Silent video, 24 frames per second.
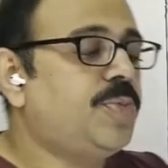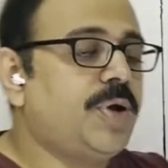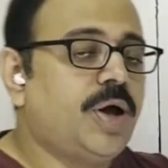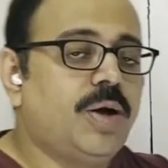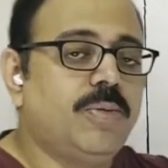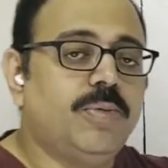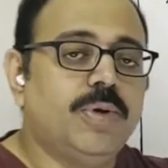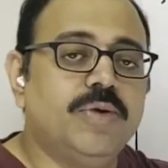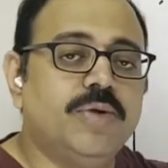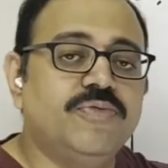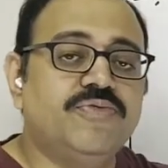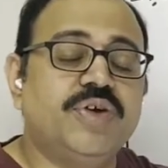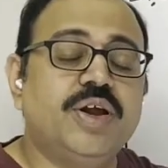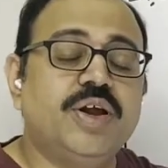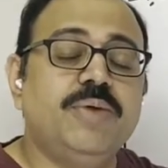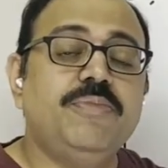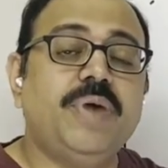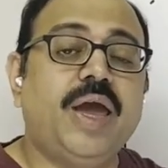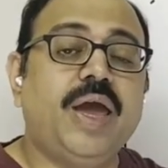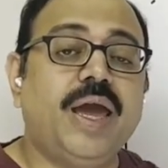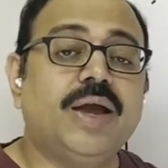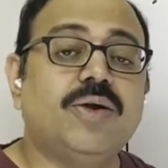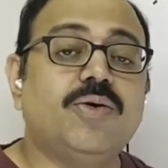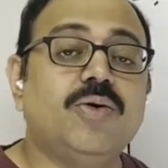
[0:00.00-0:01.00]
problem
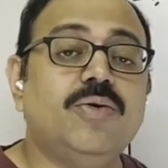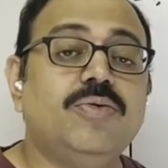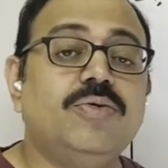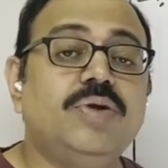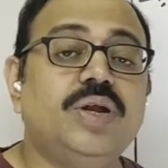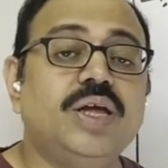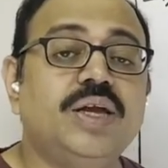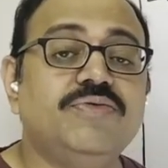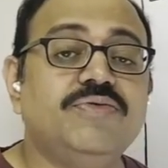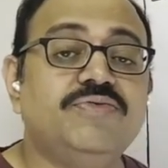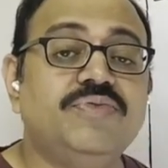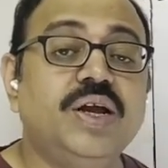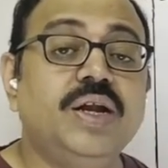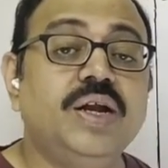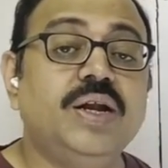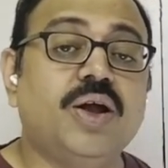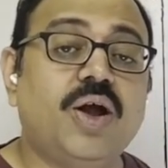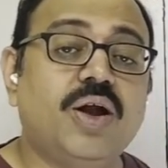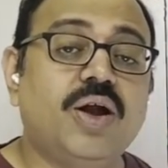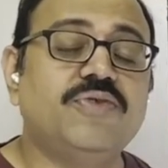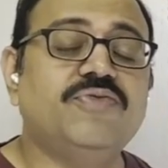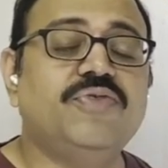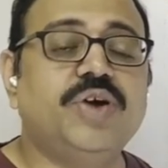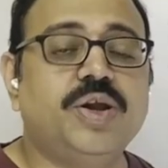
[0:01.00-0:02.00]
from accounting for
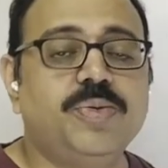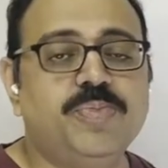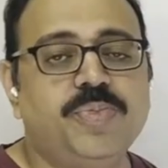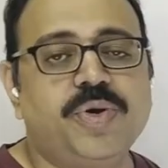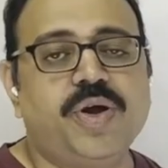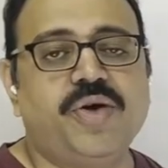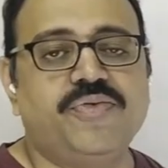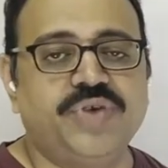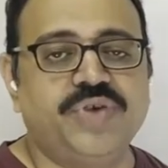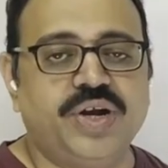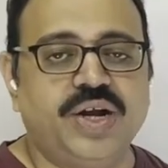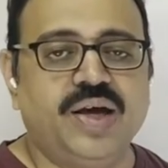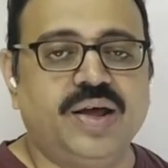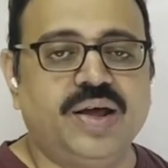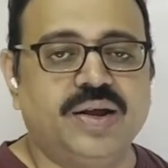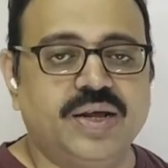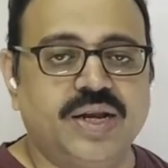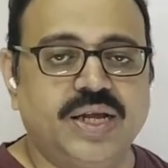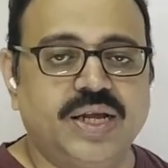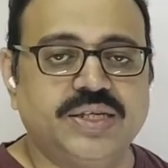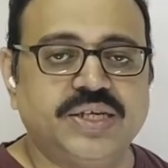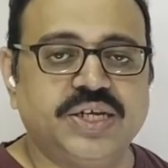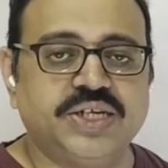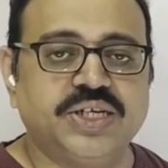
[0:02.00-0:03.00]
not-for-profit
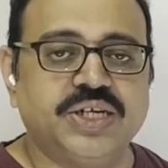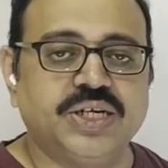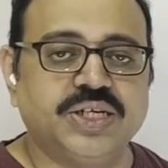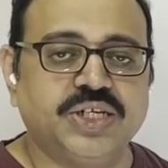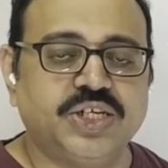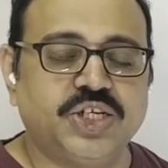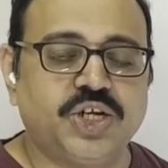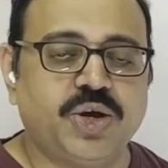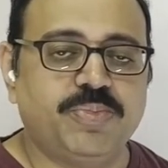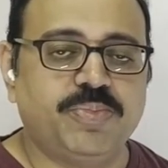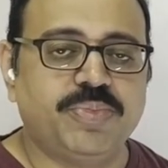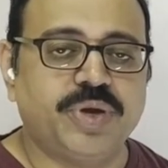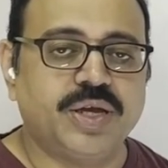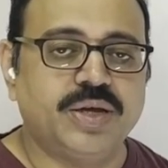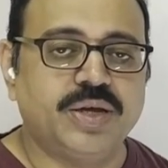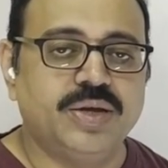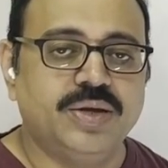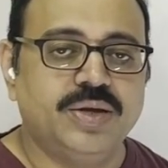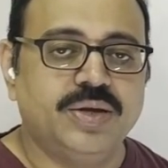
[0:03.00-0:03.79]
organizations topic.